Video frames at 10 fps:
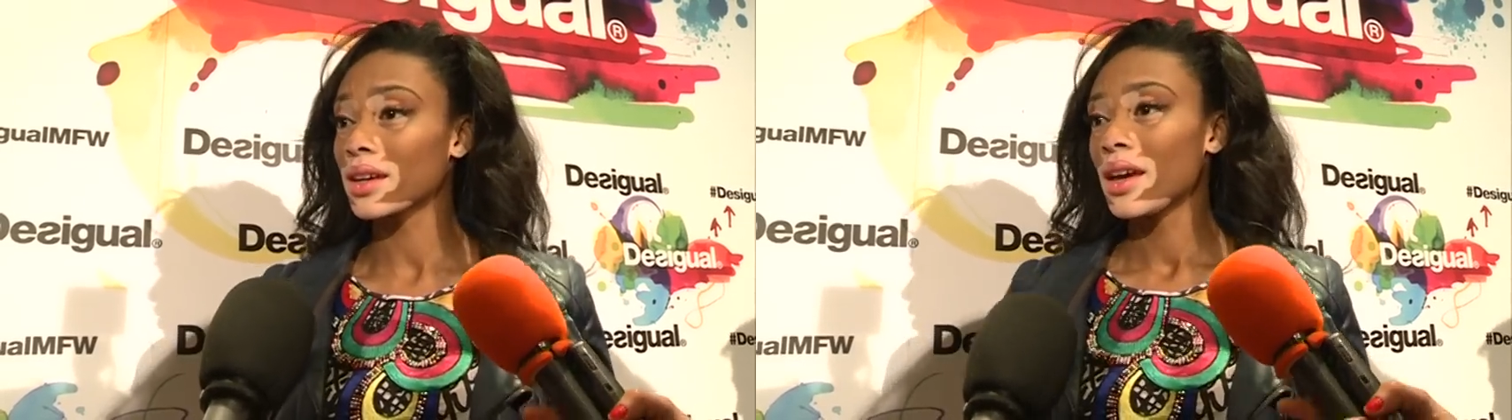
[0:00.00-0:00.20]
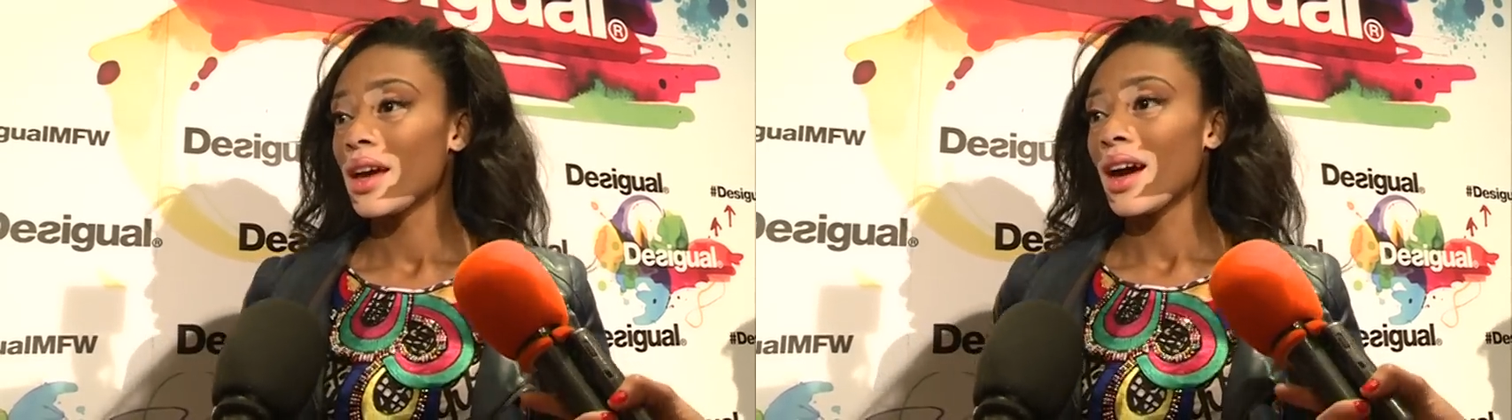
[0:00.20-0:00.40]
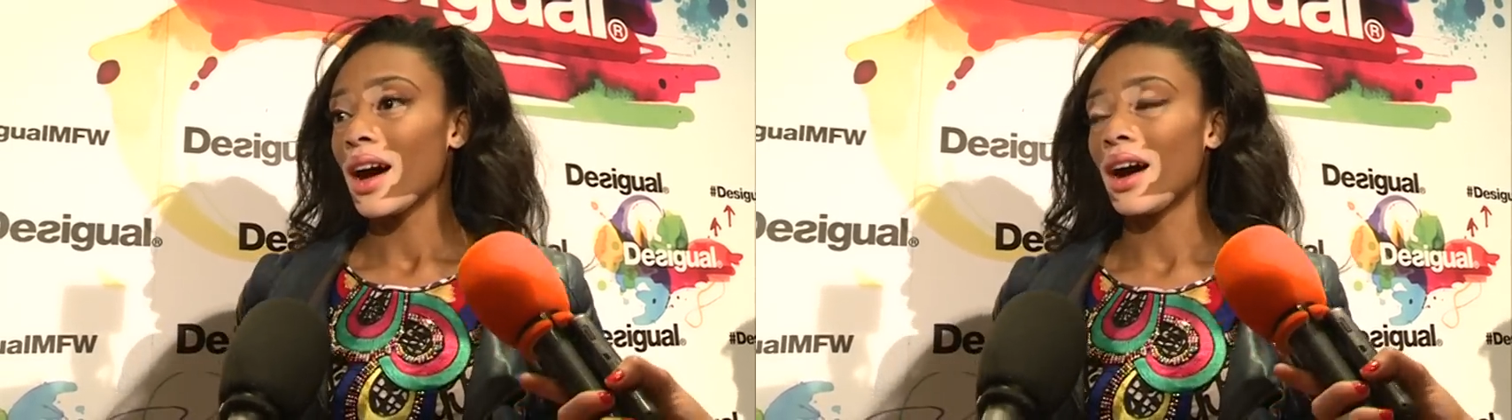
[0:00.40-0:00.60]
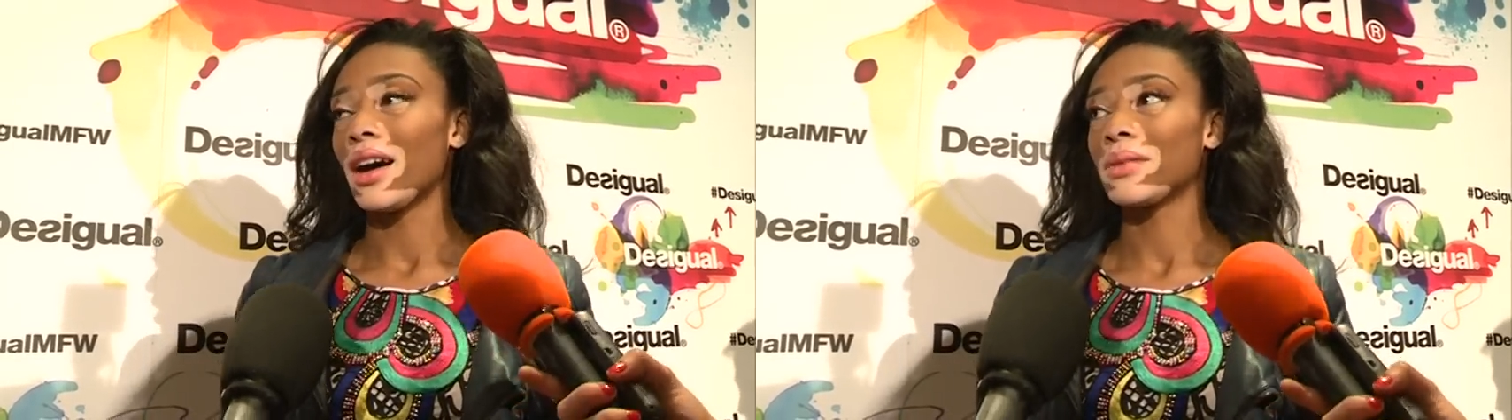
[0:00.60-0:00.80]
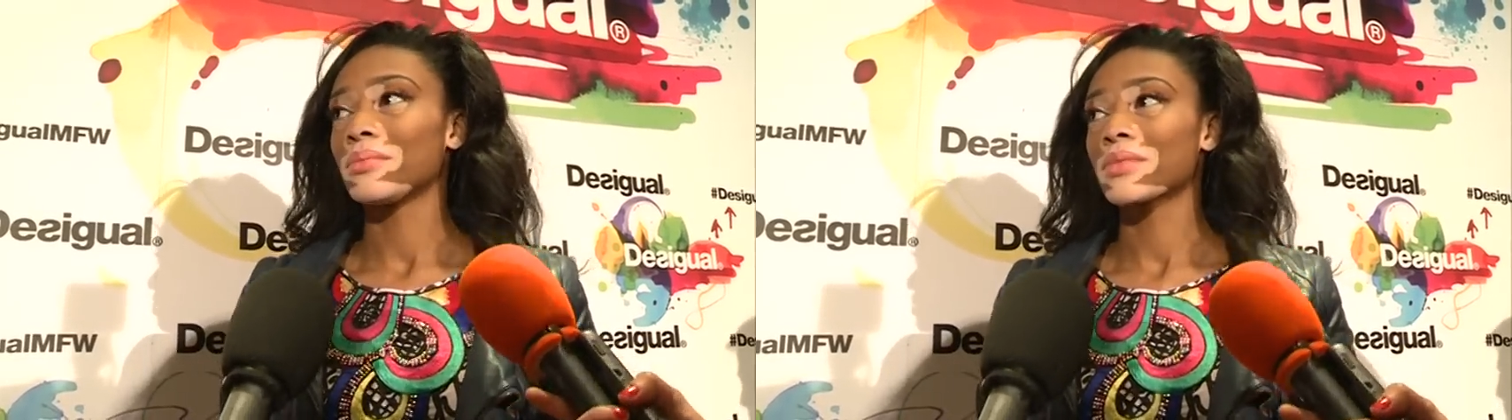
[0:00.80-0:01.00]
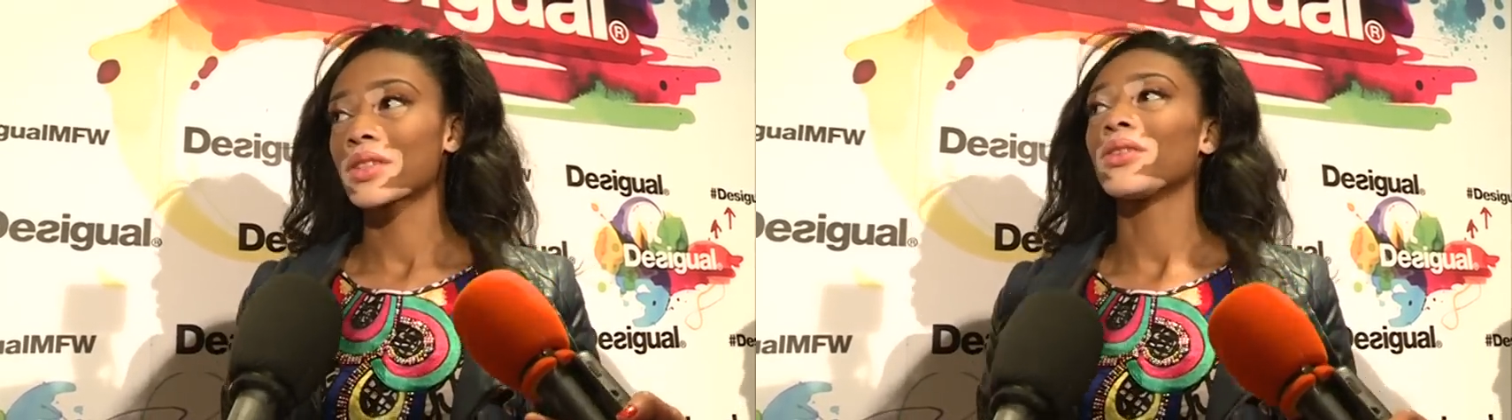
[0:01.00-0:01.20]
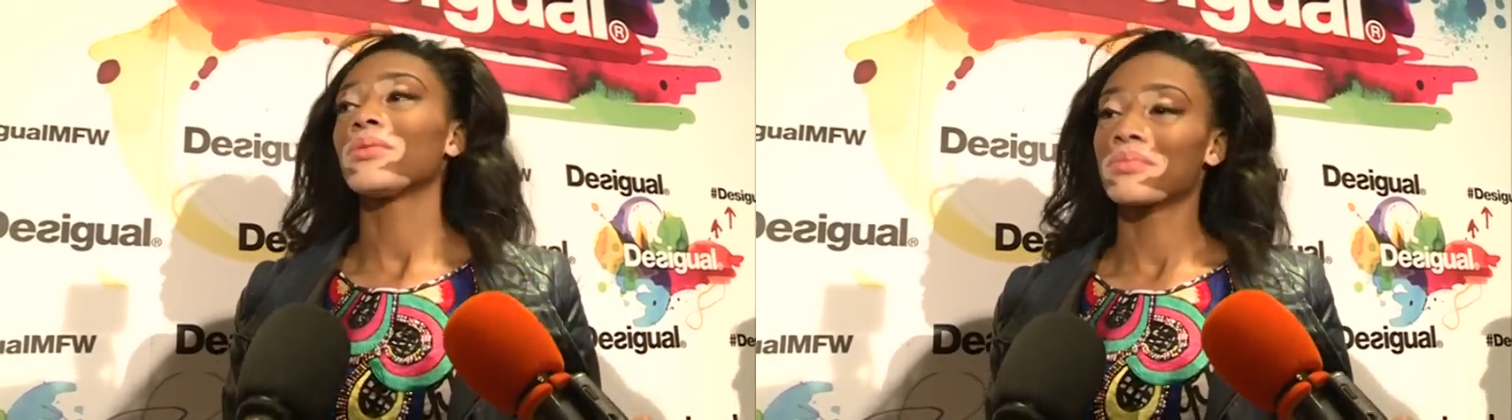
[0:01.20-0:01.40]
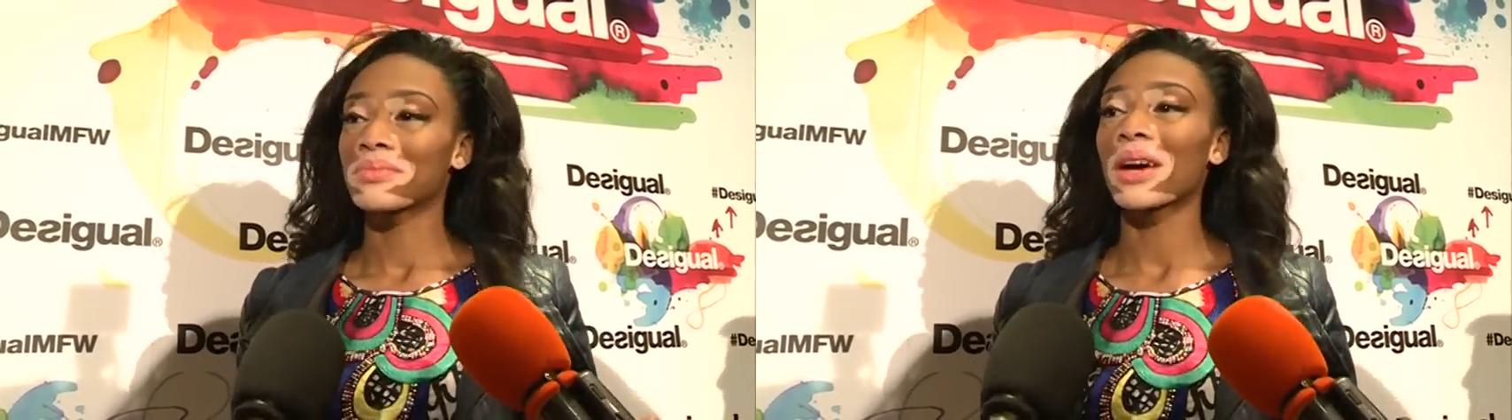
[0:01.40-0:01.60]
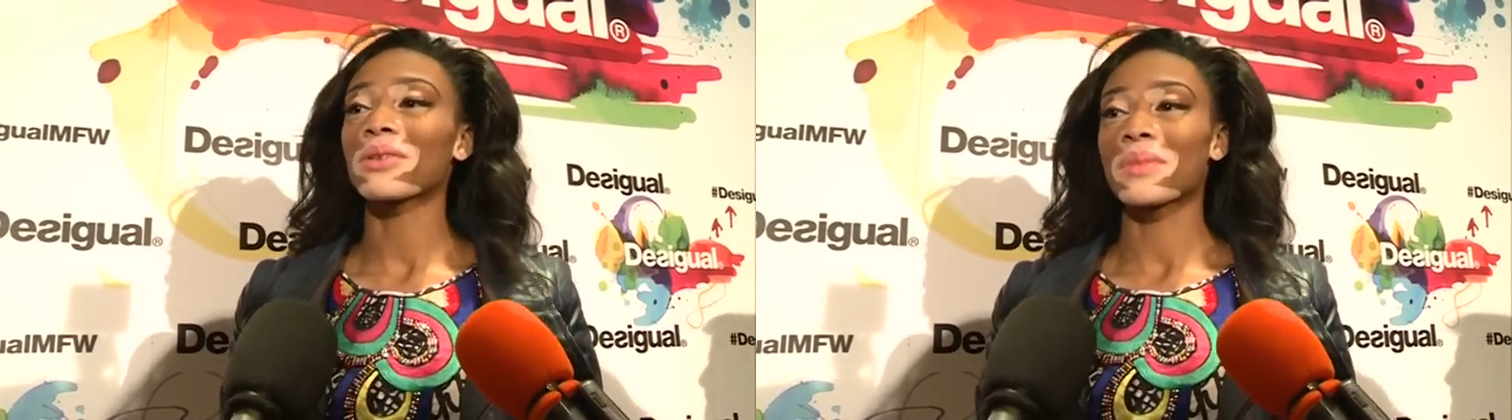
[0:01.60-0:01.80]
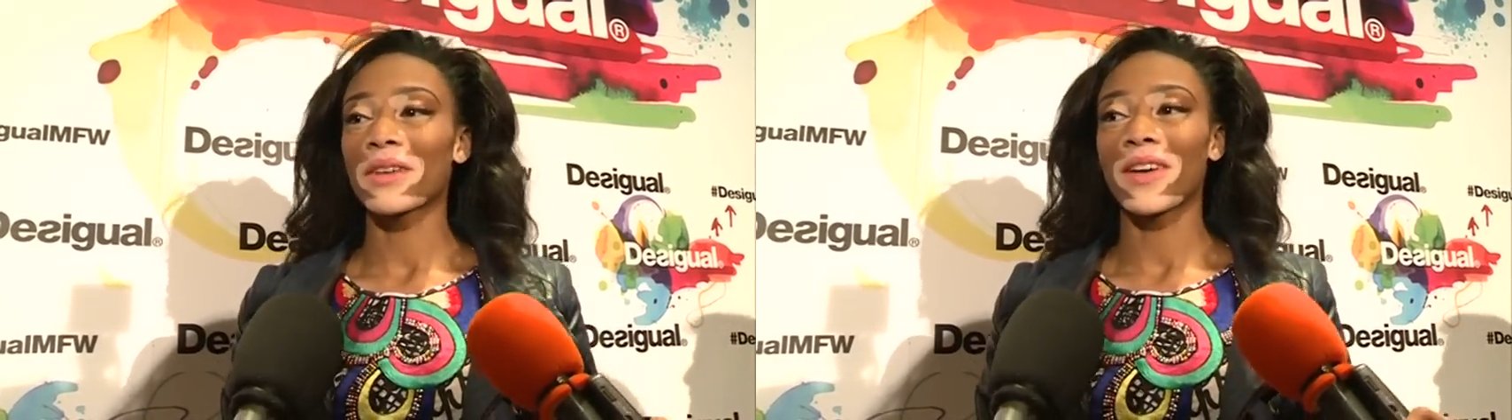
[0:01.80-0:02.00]
Mm-hmm. So that
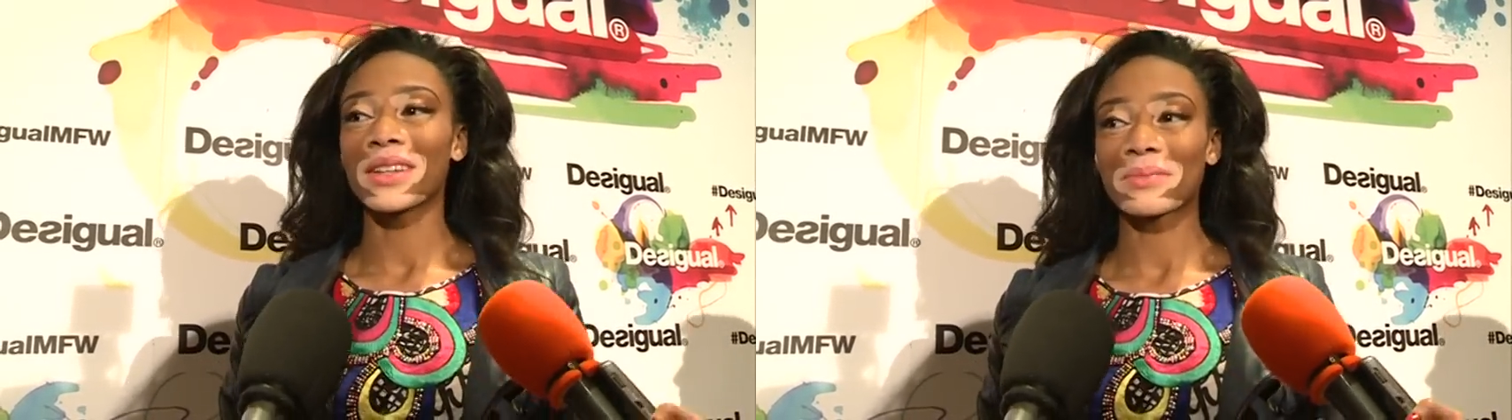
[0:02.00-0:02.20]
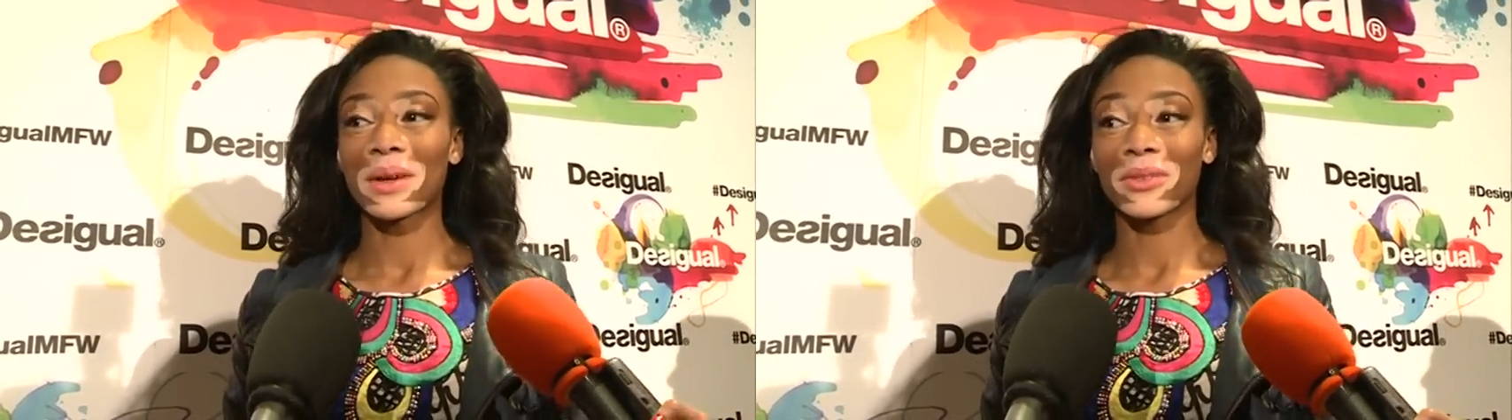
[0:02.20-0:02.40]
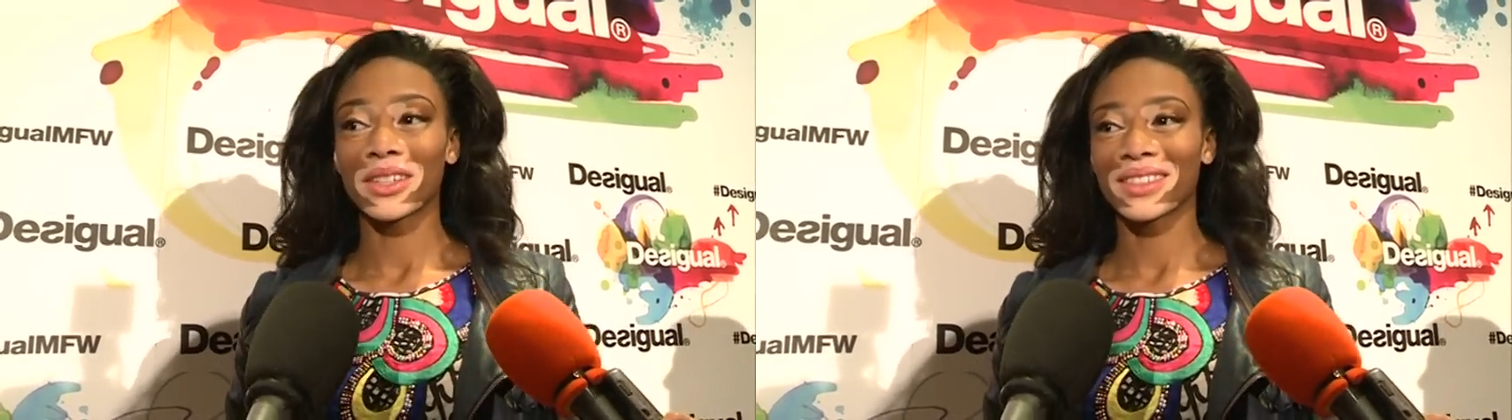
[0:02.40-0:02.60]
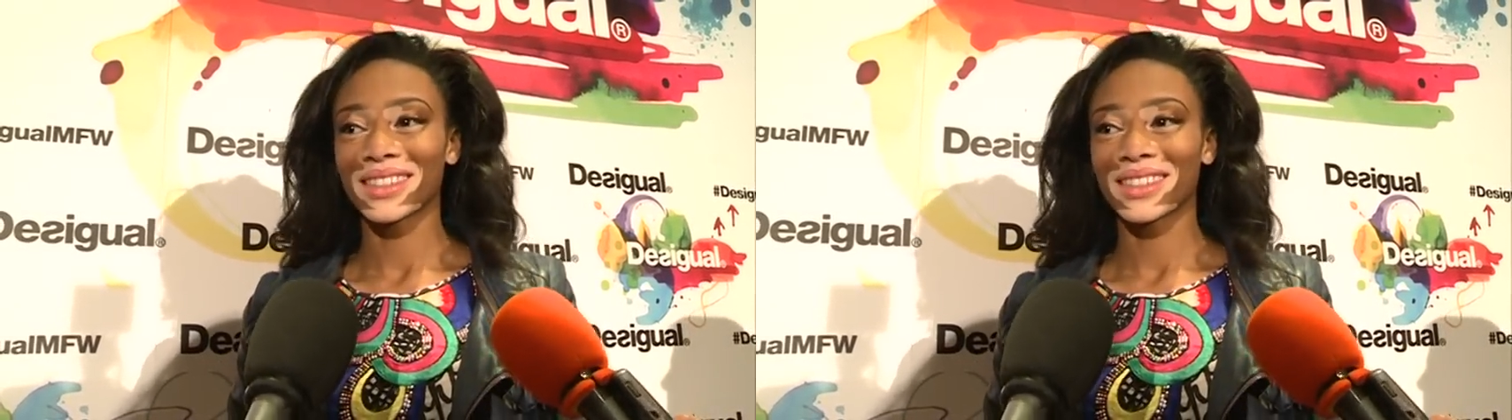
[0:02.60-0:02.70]
was my fondest memory.